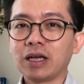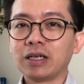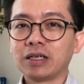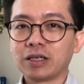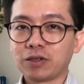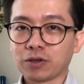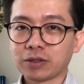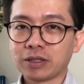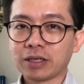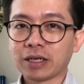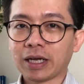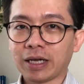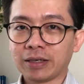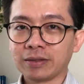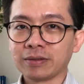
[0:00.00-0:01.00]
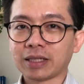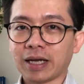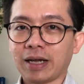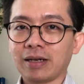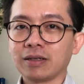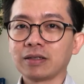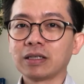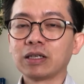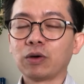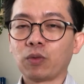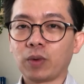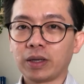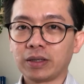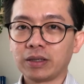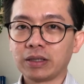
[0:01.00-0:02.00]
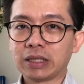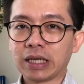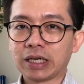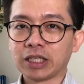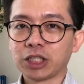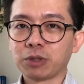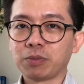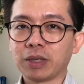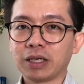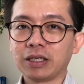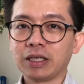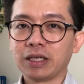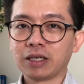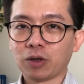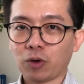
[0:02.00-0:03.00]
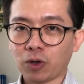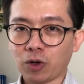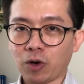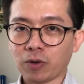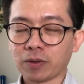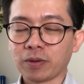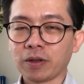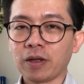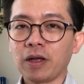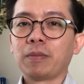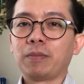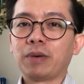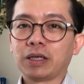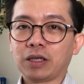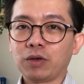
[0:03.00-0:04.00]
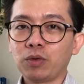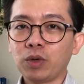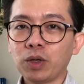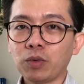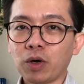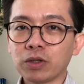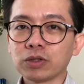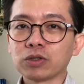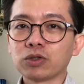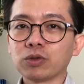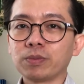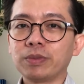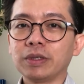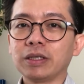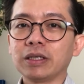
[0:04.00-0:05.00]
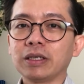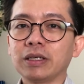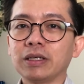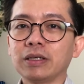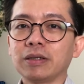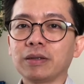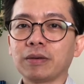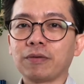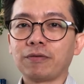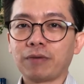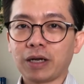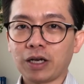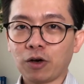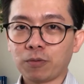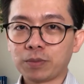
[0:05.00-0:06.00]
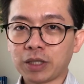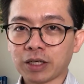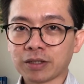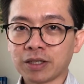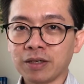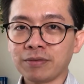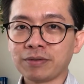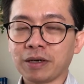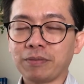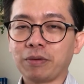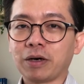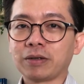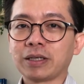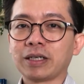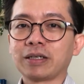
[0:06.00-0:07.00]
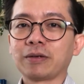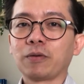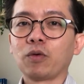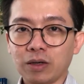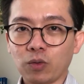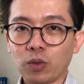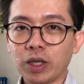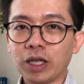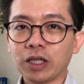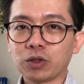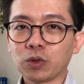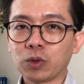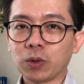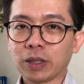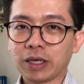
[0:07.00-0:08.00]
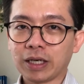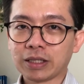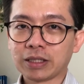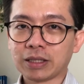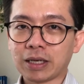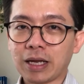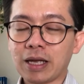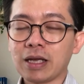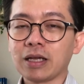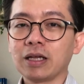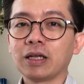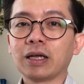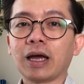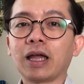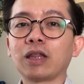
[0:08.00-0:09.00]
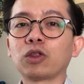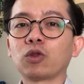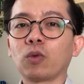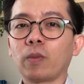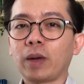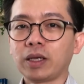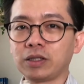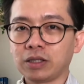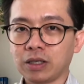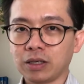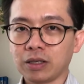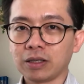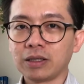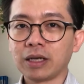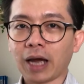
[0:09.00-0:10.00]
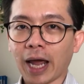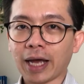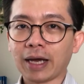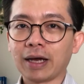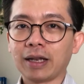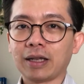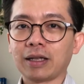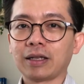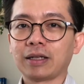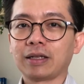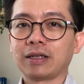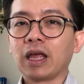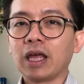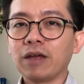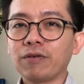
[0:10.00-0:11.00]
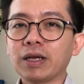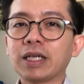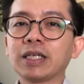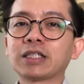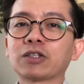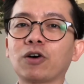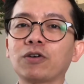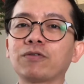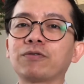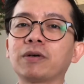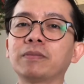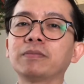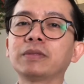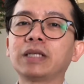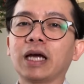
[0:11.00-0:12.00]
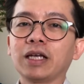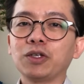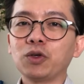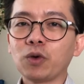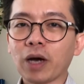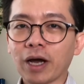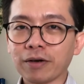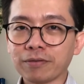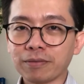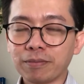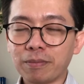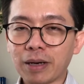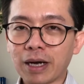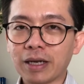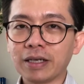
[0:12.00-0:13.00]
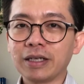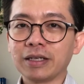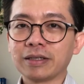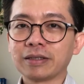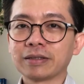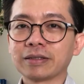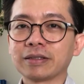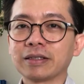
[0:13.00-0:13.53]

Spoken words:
the doctor can tell whether there is bunion or not. But if we want to be very objective about it, we need to do an X-ray and to measure the angle. If it is confirmed that you have bunion,